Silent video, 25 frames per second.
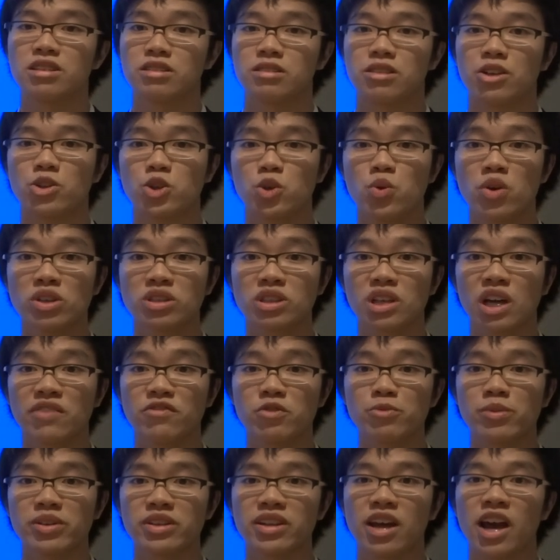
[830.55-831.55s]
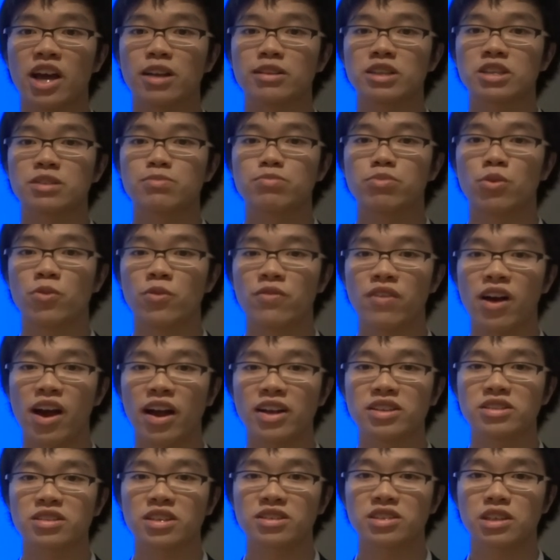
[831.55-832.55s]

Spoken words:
the US government has provided